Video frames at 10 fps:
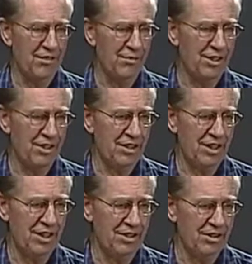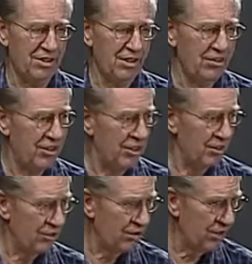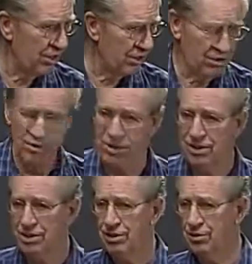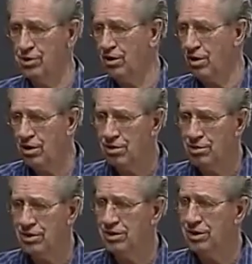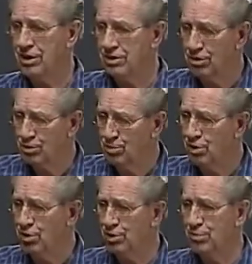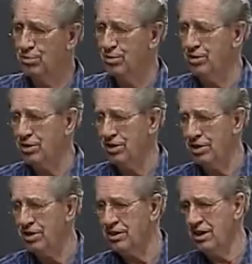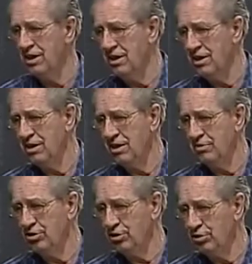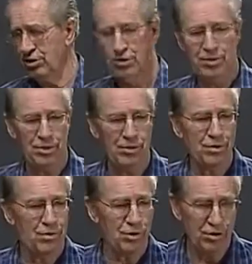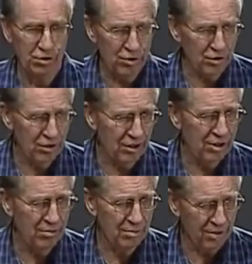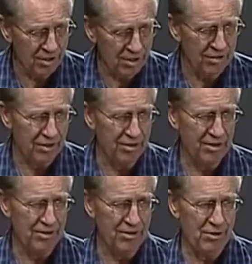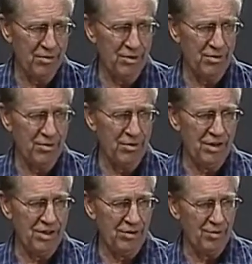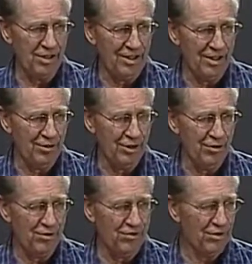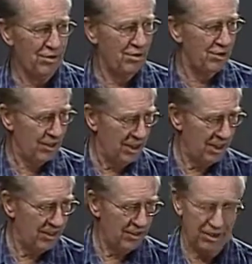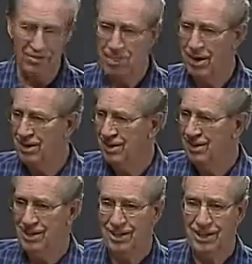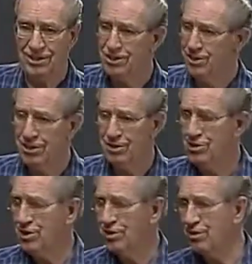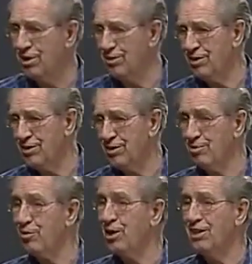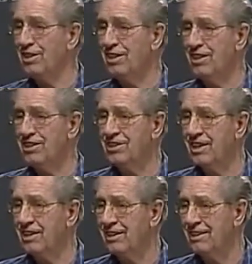been the case. Even in Israel's history, there was always a small percentage of Jewish people who were truly believers. And you remember the one I always refer to is Elijah. Elijah thought he was the only one, but what did God say?